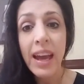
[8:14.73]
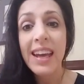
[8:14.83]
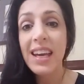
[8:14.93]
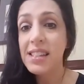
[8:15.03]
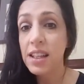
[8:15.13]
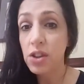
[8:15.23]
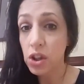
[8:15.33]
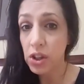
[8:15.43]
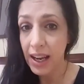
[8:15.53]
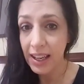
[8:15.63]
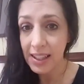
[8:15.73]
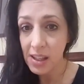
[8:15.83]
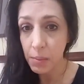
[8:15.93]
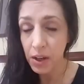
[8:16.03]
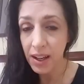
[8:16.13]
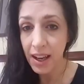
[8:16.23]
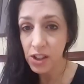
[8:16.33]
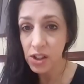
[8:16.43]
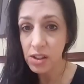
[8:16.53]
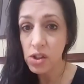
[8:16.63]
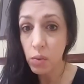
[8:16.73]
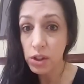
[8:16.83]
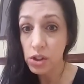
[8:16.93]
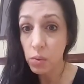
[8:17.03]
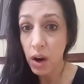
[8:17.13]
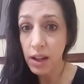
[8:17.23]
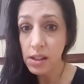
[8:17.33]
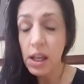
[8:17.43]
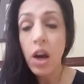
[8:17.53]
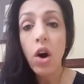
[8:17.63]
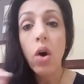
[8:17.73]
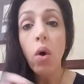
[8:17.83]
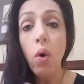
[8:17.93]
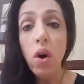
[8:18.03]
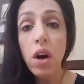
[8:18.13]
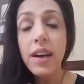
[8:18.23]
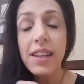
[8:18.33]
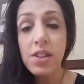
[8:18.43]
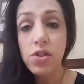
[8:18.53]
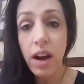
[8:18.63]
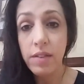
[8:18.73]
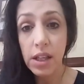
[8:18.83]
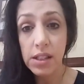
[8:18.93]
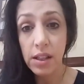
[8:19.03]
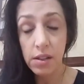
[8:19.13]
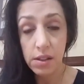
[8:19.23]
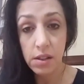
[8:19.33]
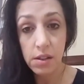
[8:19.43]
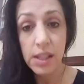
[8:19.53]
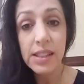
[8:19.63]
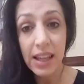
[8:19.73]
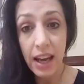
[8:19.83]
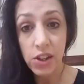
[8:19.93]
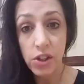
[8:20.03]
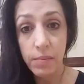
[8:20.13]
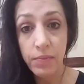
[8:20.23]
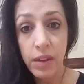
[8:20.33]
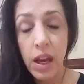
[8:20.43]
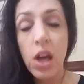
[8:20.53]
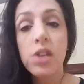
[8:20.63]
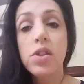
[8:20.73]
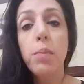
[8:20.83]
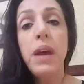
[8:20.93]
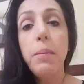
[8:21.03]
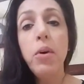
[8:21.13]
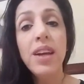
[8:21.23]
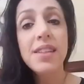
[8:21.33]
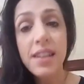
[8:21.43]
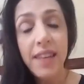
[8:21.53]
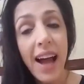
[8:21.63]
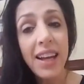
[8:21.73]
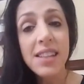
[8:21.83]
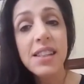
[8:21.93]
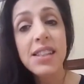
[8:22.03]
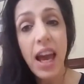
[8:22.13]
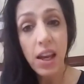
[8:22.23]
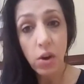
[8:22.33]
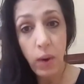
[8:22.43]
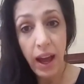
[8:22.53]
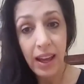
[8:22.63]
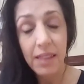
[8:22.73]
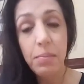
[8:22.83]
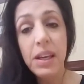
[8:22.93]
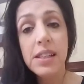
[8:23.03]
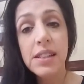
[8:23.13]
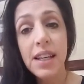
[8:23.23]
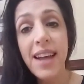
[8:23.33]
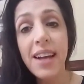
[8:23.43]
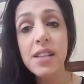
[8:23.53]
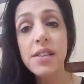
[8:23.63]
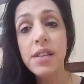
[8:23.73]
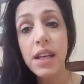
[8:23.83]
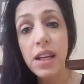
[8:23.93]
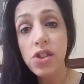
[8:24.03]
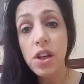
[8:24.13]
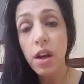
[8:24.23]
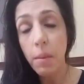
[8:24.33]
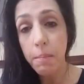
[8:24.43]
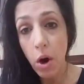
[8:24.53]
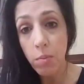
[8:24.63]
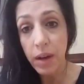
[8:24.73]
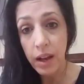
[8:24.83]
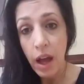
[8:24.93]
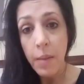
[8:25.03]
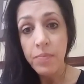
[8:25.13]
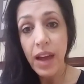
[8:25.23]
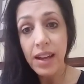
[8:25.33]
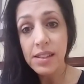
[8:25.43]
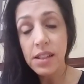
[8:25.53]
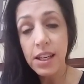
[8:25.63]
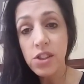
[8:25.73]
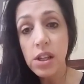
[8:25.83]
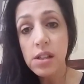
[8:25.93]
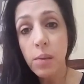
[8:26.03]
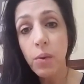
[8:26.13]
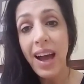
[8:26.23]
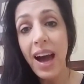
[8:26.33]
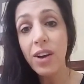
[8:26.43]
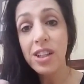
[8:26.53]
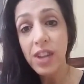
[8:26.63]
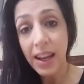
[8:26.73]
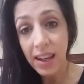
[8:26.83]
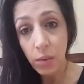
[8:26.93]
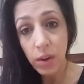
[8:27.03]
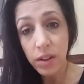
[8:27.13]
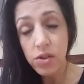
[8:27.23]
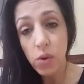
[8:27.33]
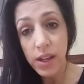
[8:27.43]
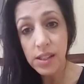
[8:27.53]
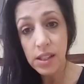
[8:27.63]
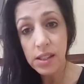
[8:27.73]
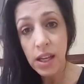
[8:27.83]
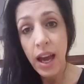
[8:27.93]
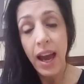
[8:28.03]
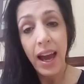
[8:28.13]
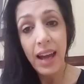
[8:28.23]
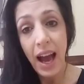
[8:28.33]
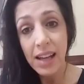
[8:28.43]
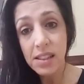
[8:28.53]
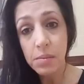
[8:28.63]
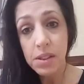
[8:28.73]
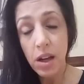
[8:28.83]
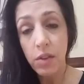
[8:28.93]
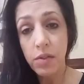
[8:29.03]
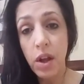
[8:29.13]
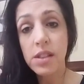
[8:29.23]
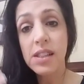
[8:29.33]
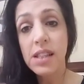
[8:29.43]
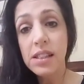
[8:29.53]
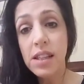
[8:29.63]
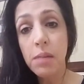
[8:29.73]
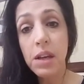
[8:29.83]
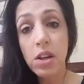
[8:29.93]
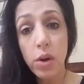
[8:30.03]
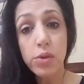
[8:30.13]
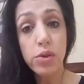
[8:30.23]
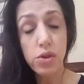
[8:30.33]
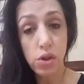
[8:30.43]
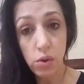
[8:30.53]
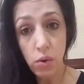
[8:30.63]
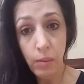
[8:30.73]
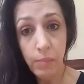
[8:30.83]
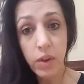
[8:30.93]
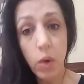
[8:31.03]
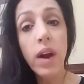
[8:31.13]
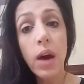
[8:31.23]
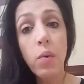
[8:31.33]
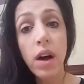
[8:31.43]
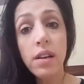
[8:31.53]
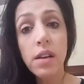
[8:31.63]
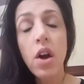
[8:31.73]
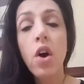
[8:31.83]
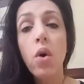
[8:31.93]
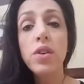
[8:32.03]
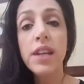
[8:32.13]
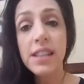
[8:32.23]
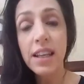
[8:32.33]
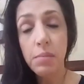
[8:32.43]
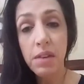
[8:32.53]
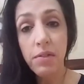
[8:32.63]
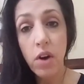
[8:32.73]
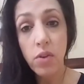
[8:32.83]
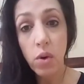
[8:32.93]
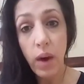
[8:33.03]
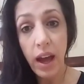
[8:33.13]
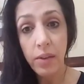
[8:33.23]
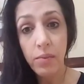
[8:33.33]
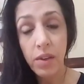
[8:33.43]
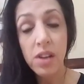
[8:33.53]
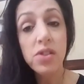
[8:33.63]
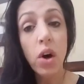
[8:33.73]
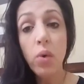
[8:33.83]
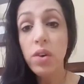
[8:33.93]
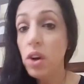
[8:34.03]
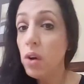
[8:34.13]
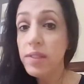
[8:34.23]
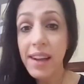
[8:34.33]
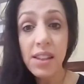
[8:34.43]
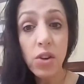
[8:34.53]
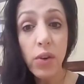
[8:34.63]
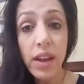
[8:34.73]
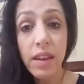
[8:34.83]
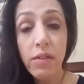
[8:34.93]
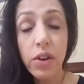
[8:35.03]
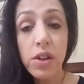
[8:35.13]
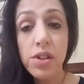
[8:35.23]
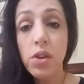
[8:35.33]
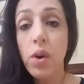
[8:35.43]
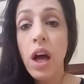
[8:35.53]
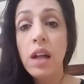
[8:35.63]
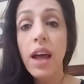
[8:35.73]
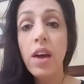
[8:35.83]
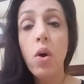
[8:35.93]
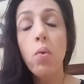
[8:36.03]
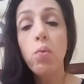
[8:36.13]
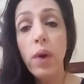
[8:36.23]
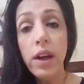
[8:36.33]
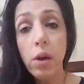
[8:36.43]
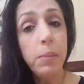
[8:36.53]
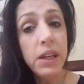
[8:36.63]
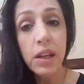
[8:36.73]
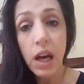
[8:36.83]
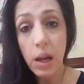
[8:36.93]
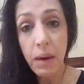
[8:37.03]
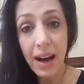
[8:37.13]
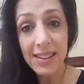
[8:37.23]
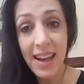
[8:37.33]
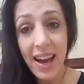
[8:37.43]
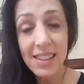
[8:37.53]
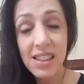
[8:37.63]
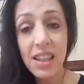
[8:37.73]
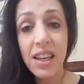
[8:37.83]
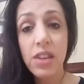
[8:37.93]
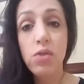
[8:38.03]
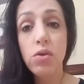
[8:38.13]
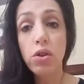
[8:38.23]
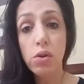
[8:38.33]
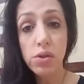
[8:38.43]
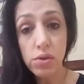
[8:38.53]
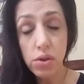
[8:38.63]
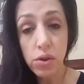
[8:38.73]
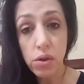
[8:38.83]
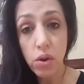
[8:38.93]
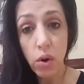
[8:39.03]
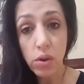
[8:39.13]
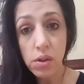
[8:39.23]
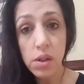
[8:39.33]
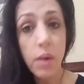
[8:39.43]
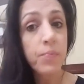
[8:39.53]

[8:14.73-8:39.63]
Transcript: is either creating a deeper connection to what you want or it's driving a disconnection. So people can, that is a takeaway. Because see, that is a teaching moment. That is teaching someone how to check in with their choices and ask themselves, does this get me closer to what I want or does it get me farther away? So, you know, that's a great thing for you to do. Like, will being on a podcast get you closer to your goals